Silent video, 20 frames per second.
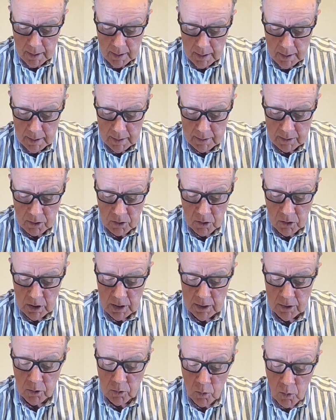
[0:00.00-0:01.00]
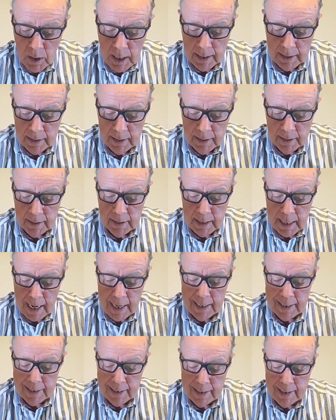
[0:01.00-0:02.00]
it's only
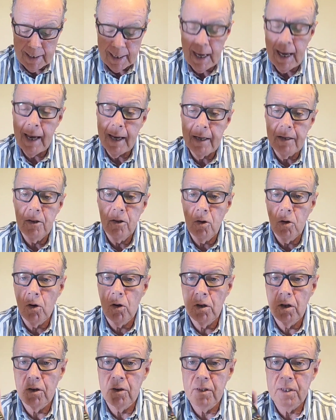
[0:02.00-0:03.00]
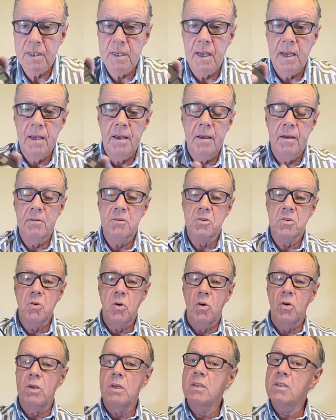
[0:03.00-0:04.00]
$98,
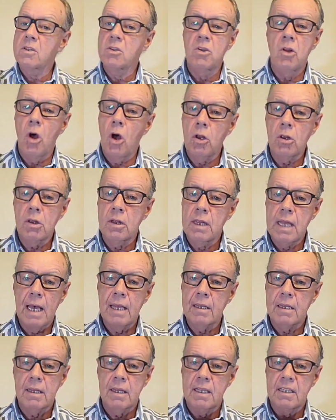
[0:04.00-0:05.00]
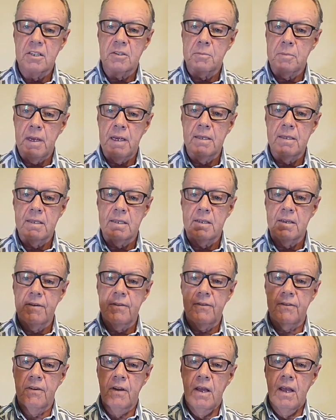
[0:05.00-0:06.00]
so it's not that
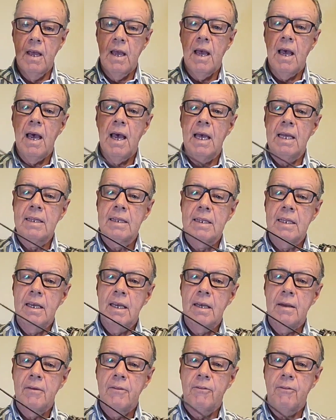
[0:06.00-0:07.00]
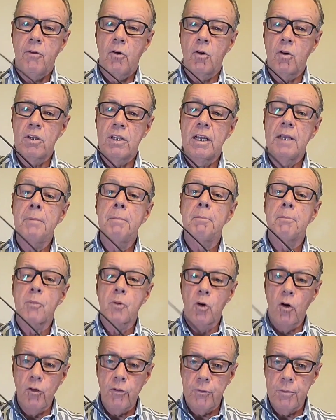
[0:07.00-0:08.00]
expensive, and for the
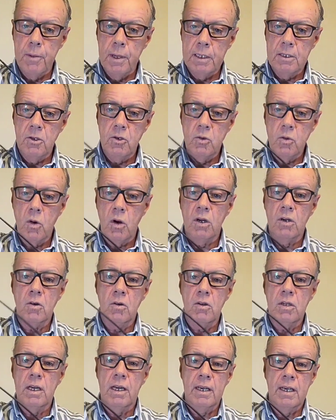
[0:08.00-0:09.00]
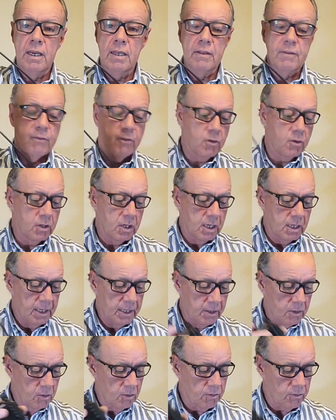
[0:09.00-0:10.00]
improvement you are gonna get for the
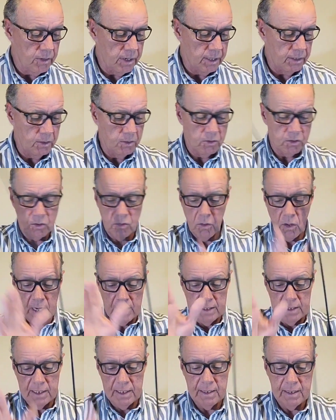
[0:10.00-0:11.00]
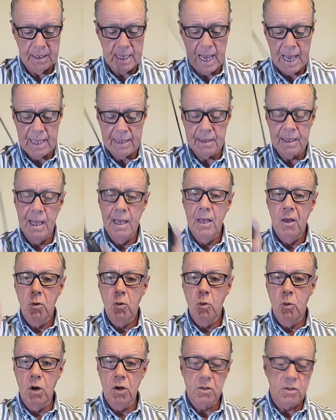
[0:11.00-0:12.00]
little radio. So I did that,
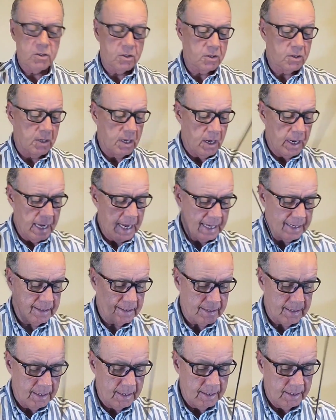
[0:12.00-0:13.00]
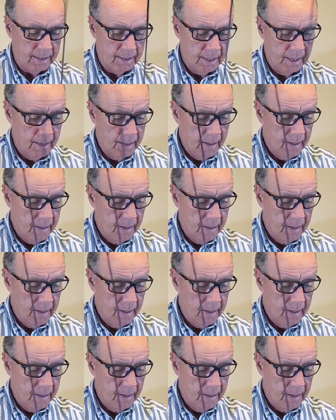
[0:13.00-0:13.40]
works excellent.